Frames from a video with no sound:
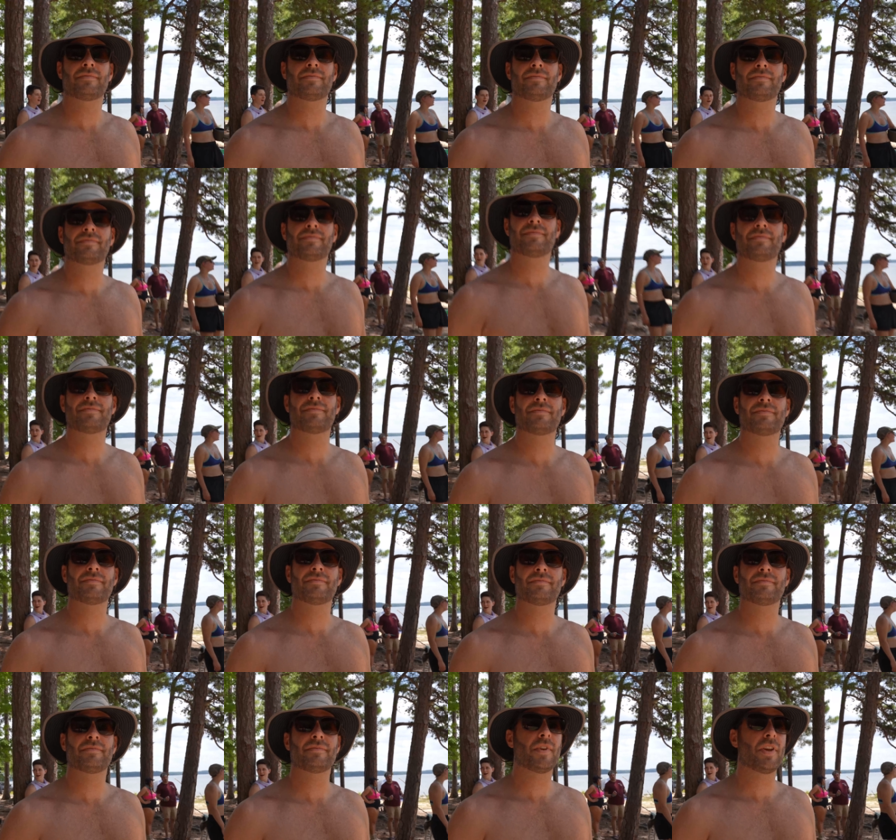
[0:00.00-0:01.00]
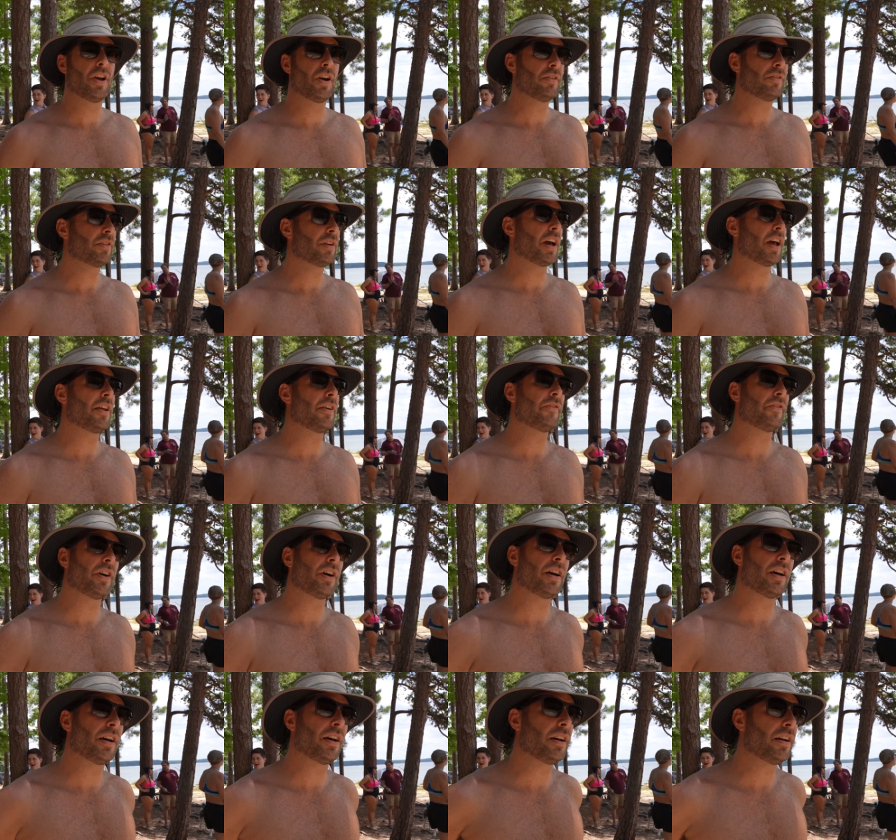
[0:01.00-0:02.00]
Chance? You know, kind of
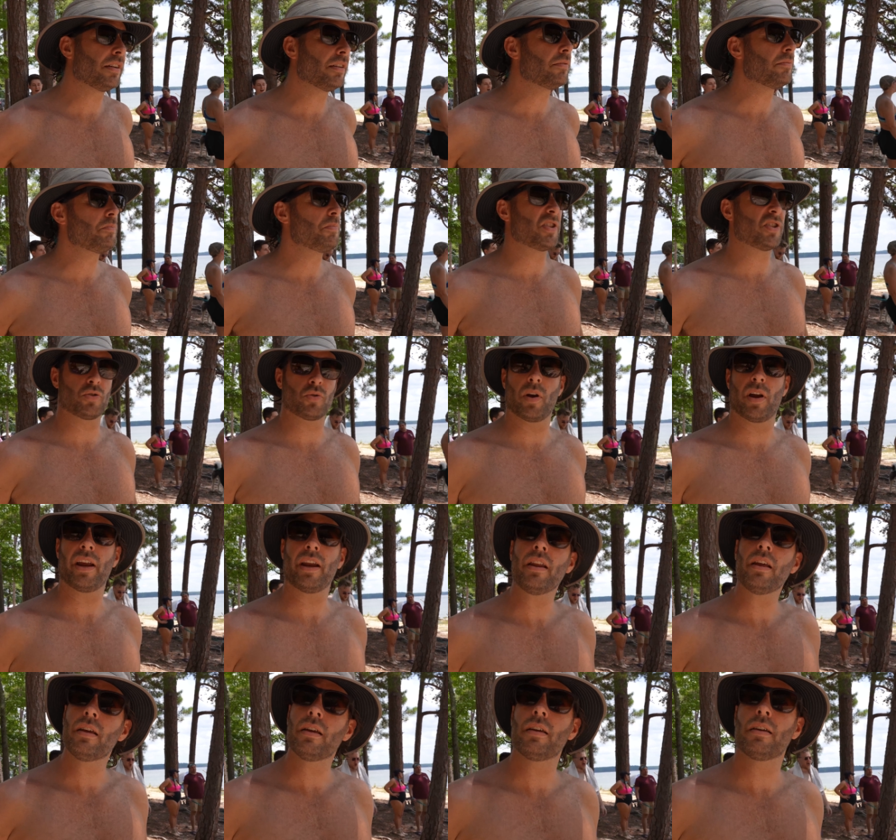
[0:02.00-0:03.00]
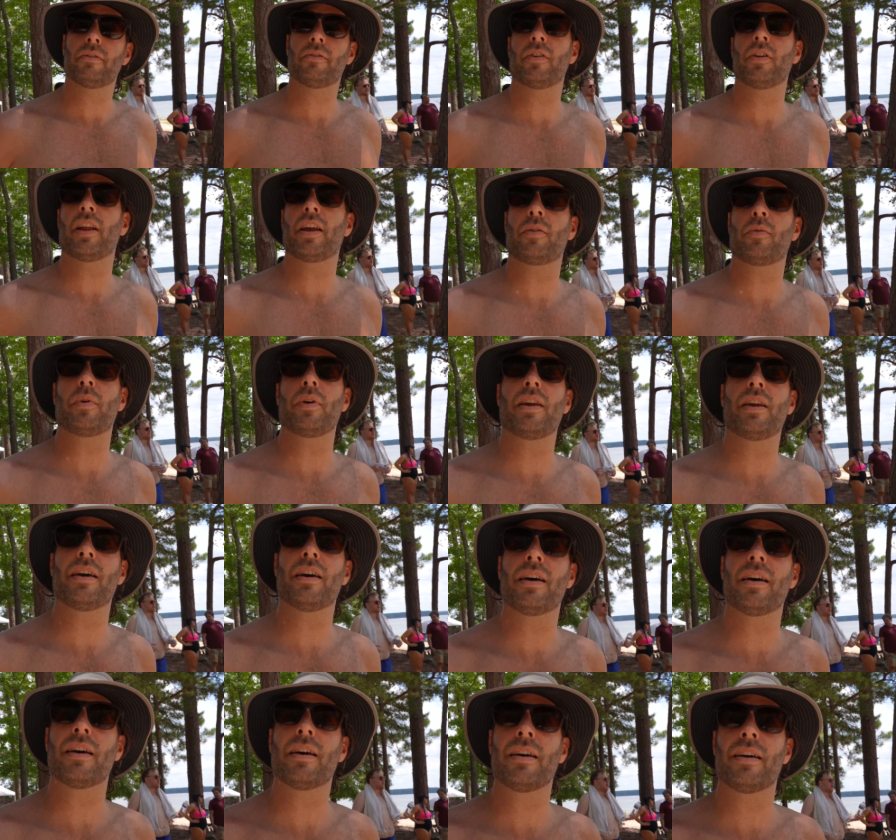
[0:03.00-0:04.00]
uh, betrayed. So like we
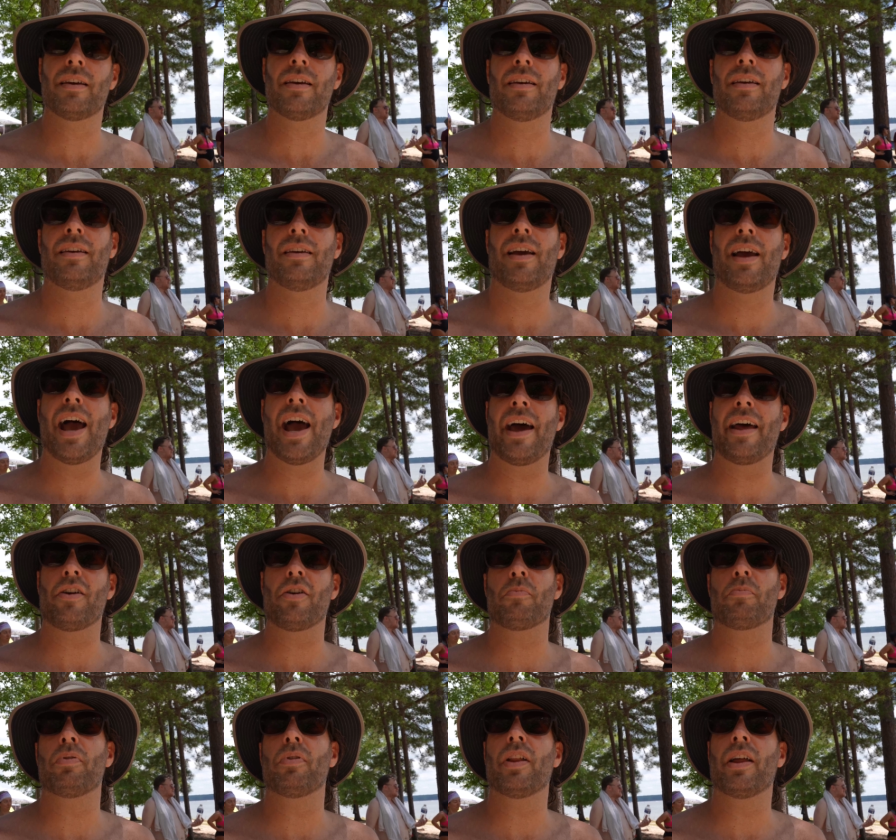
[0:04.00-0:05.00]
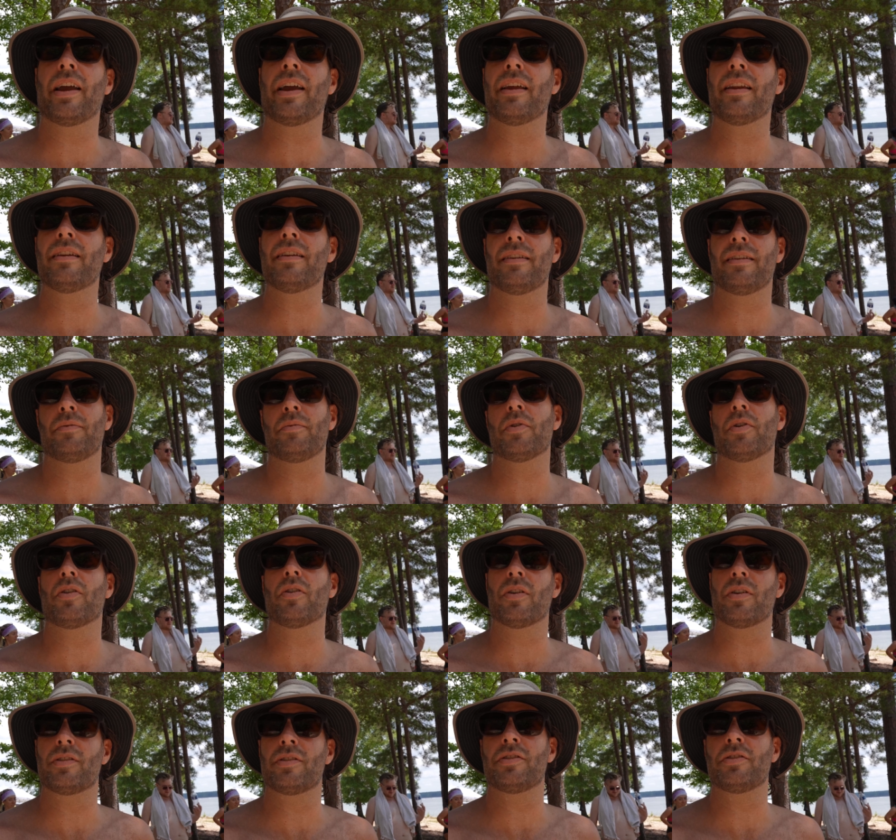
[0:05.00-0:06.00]
uh, had our plan. we were
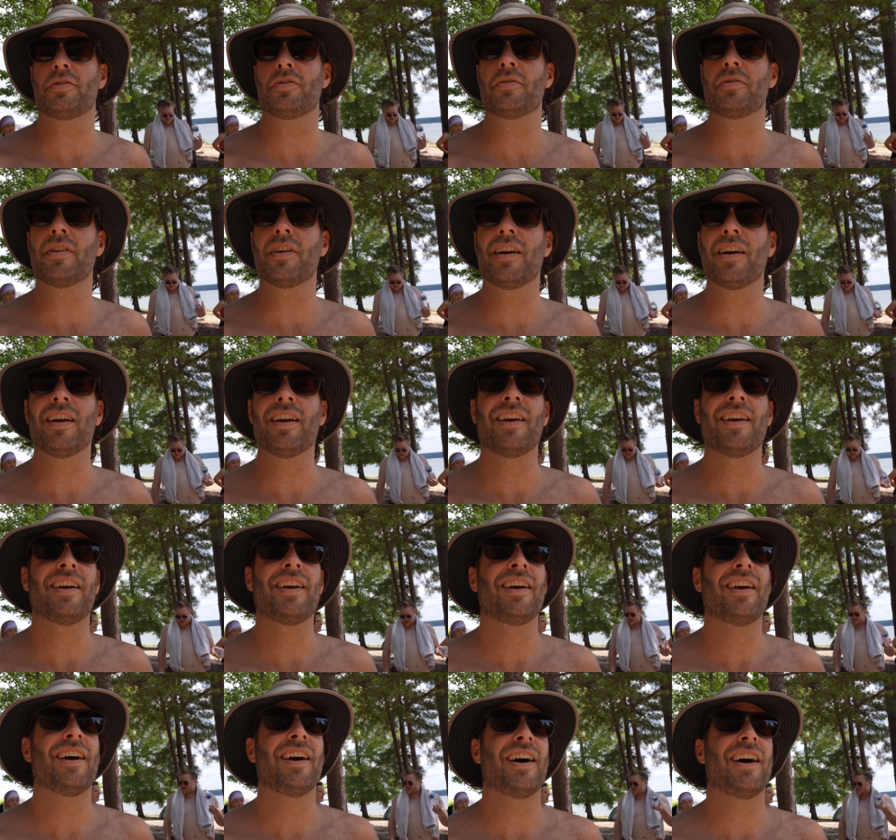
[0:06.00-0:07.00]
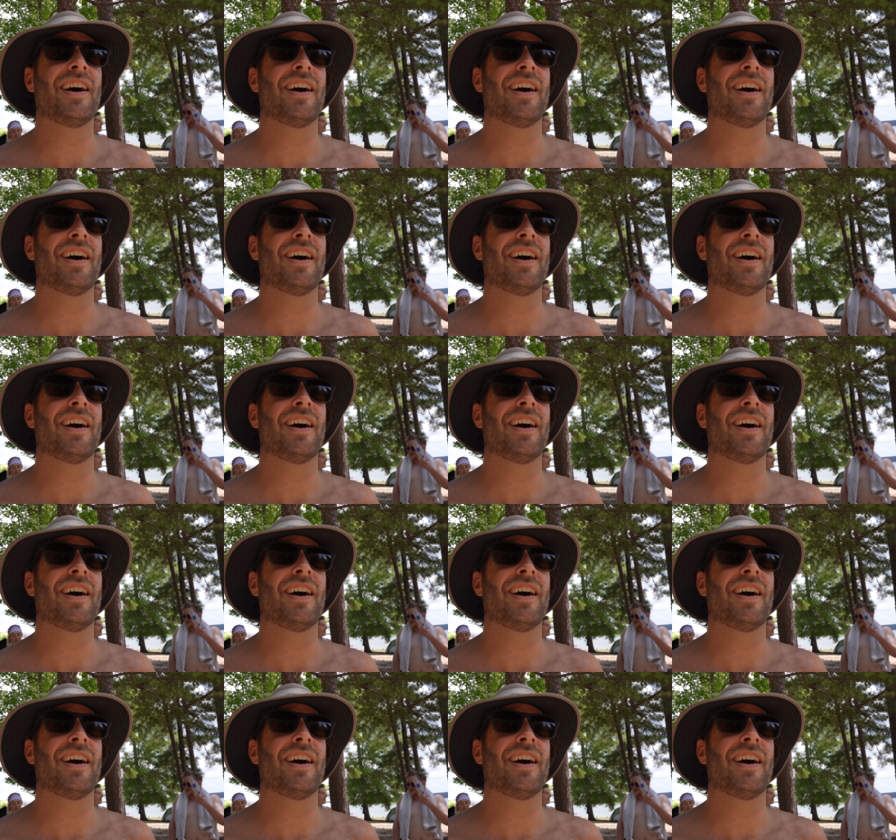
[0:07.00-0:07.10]
going to.